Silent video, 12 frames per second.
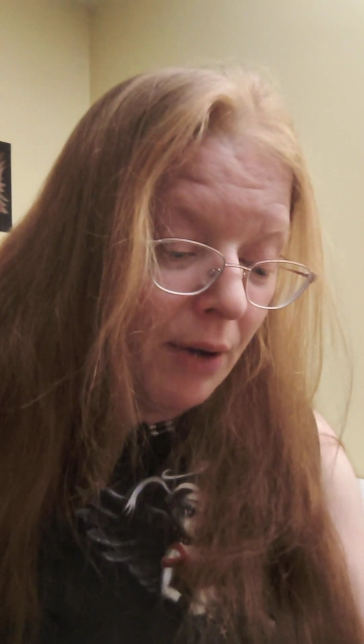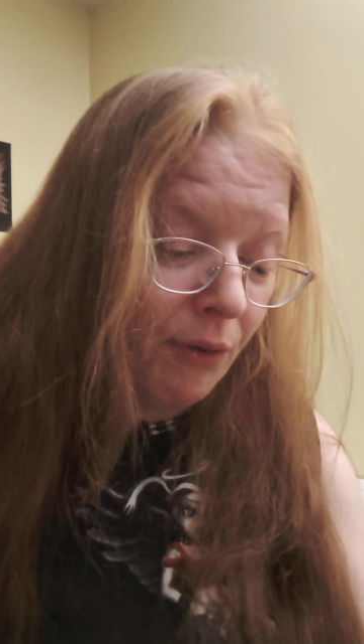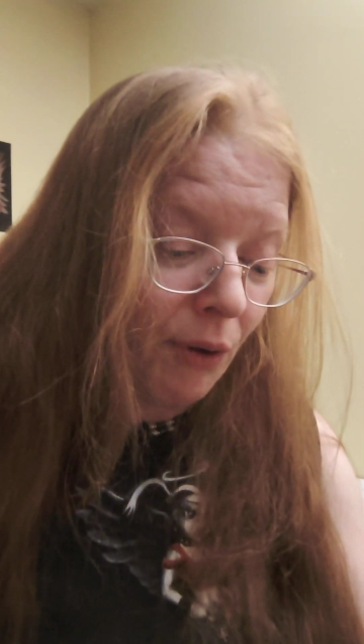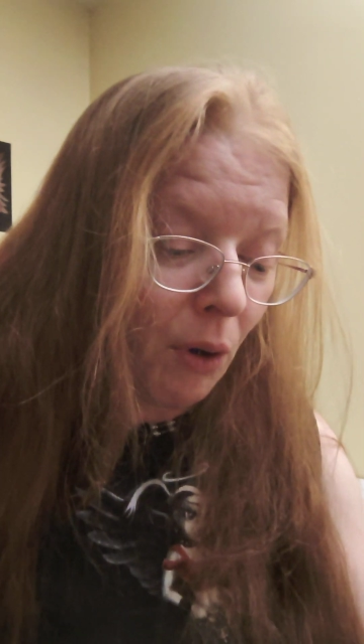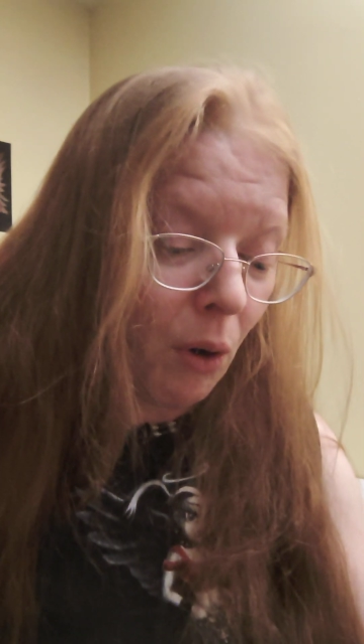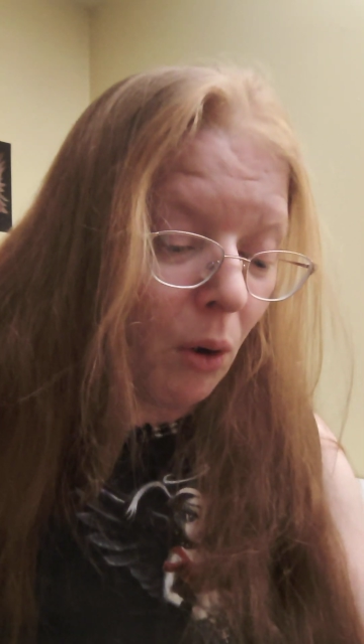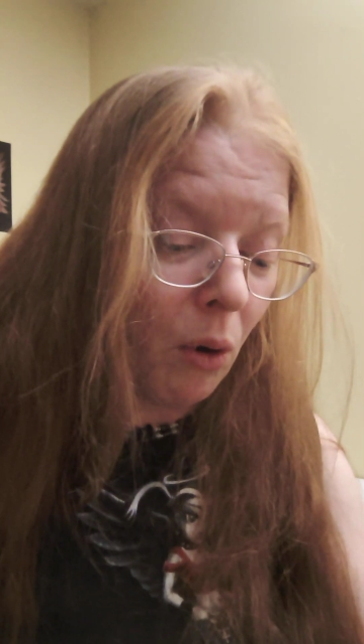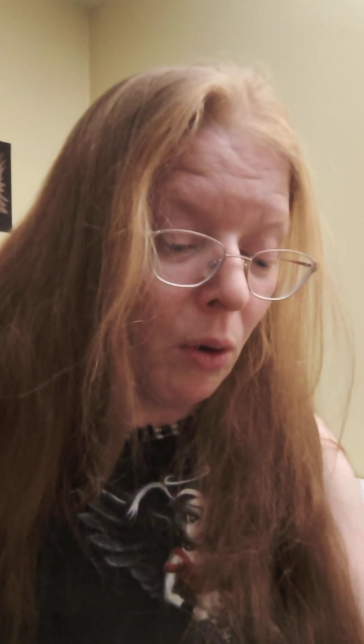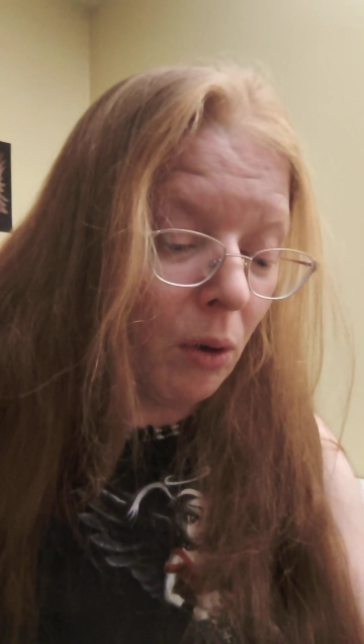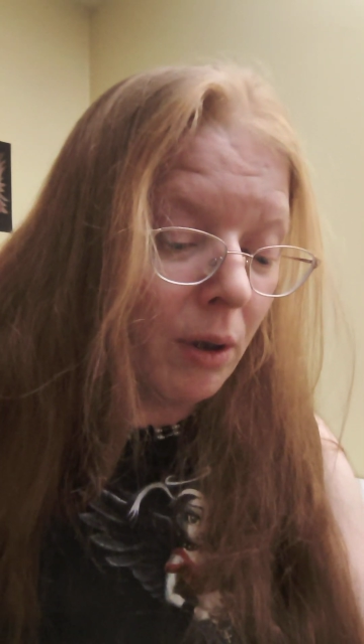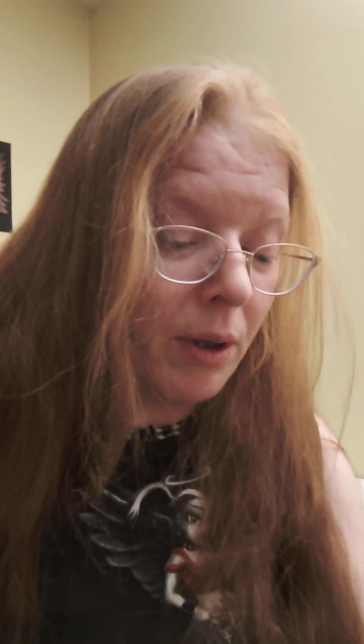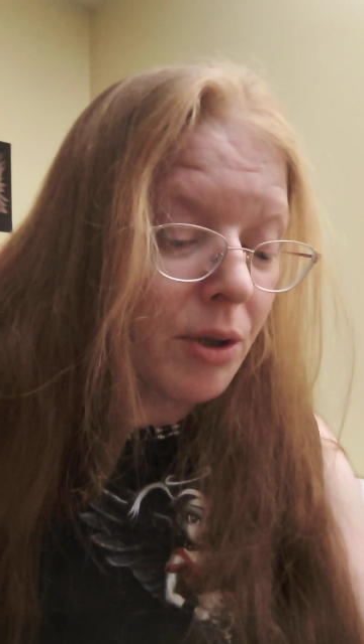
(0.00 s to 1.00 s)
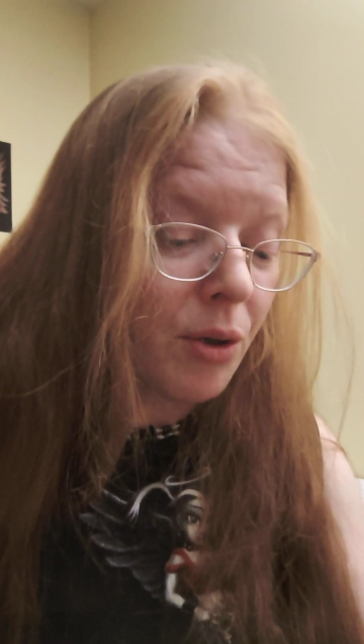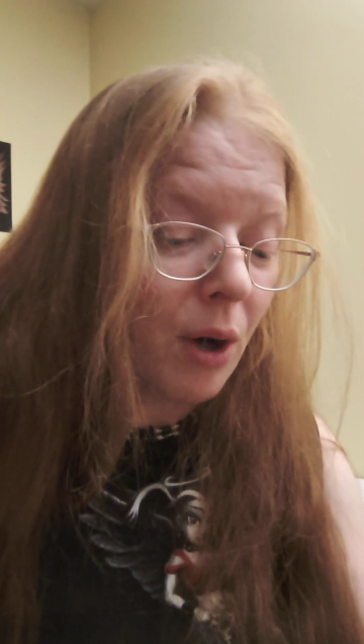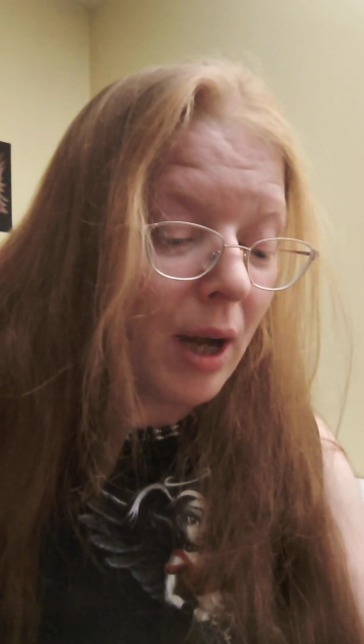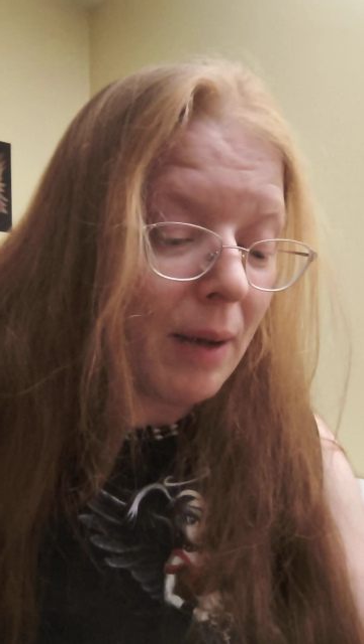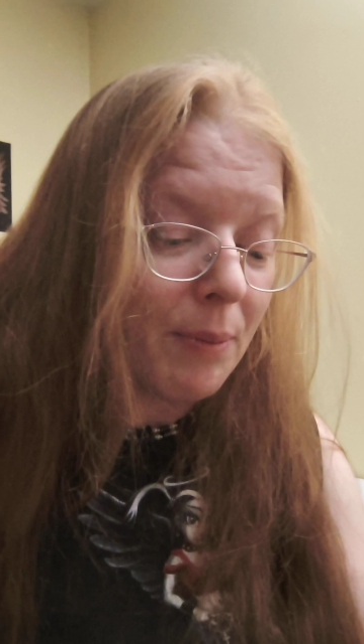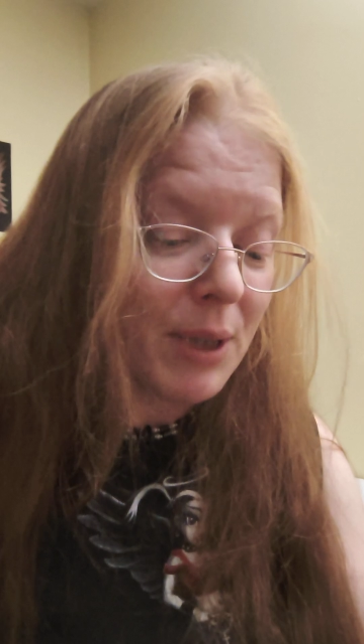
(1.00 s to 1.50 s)
for all the
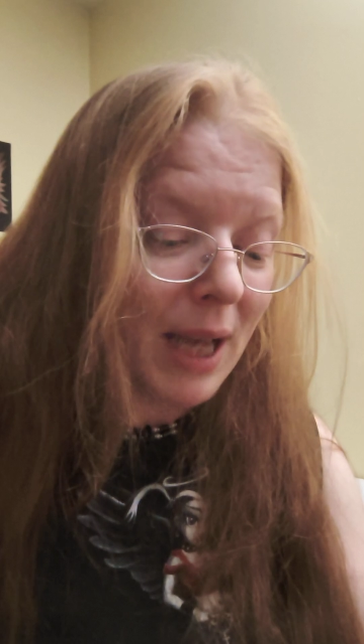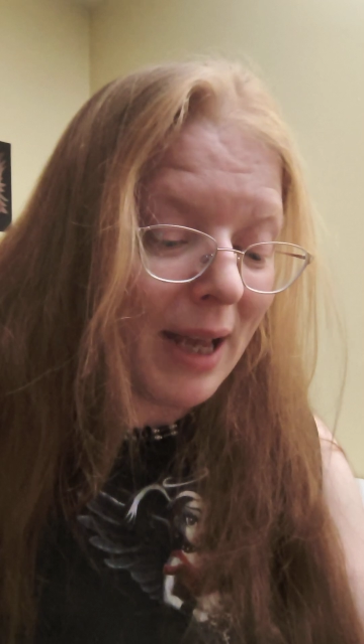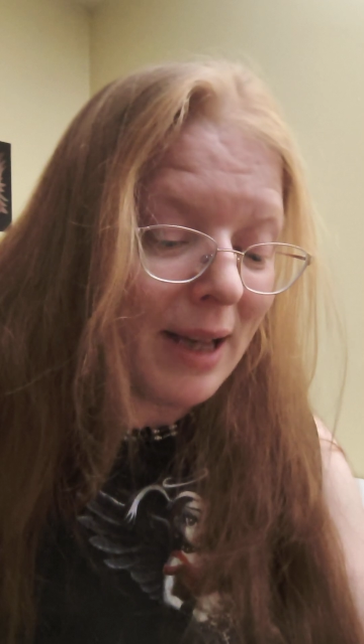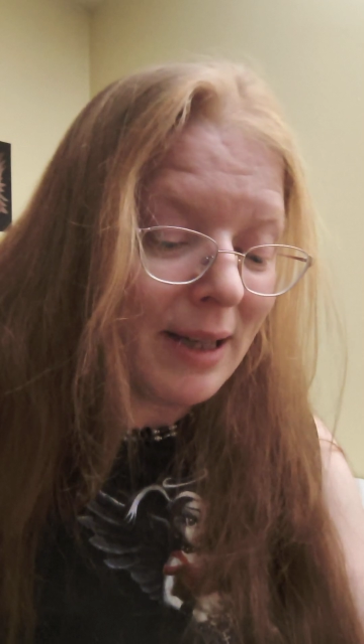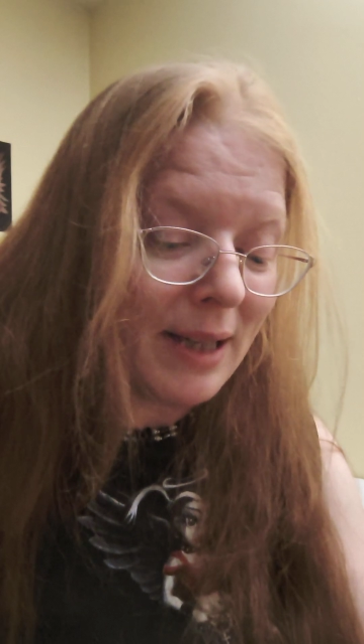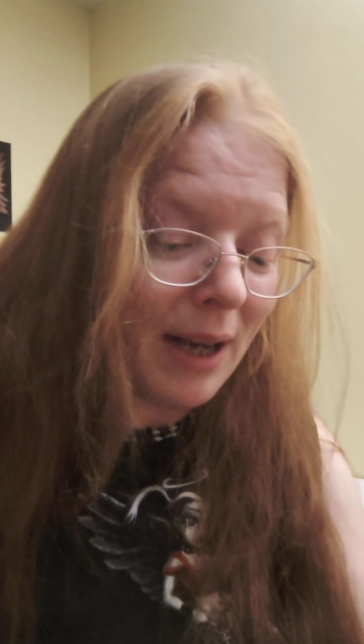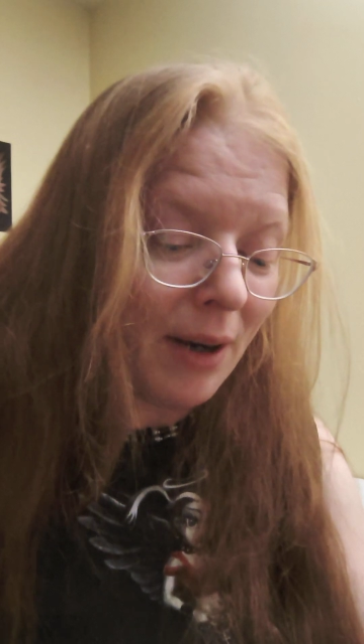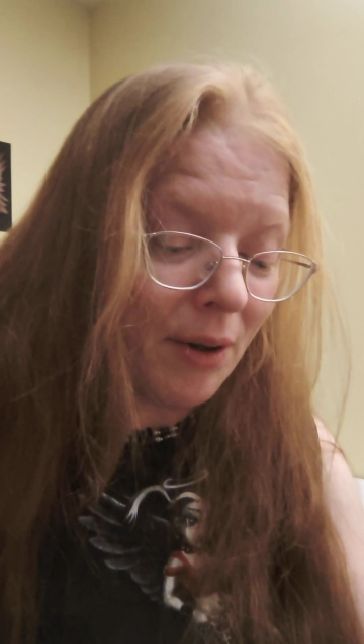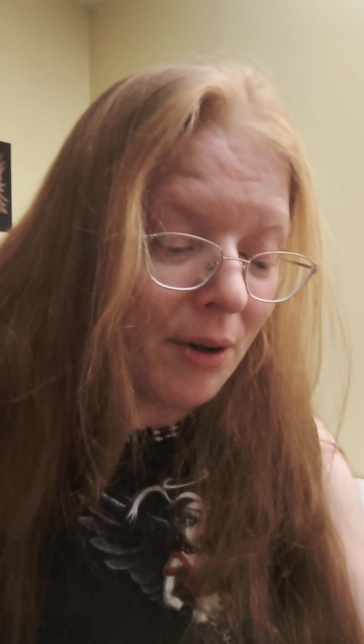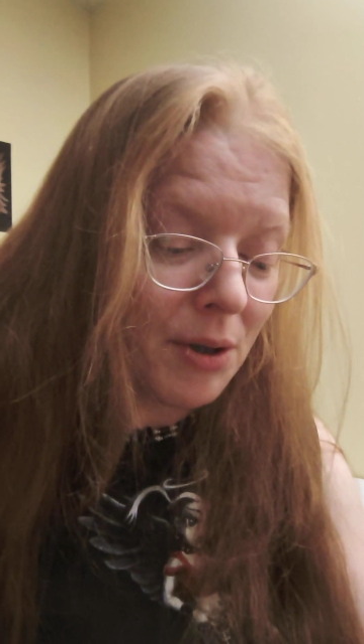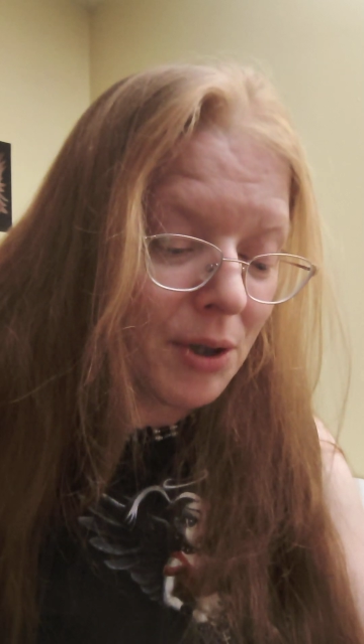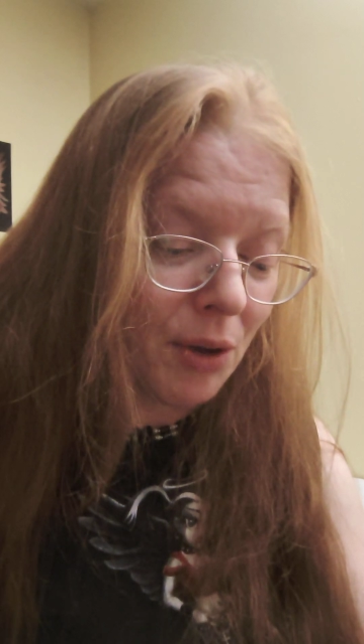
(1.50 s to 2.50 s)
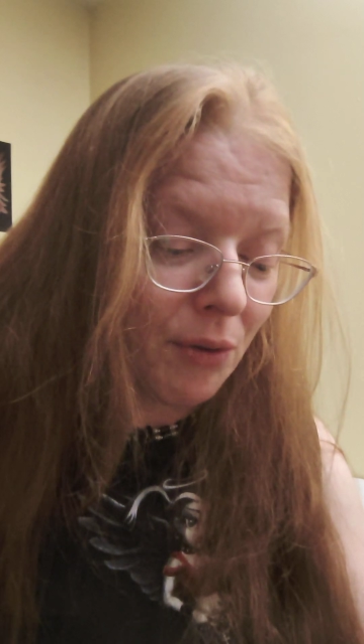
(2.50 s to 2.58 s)
traps and terrors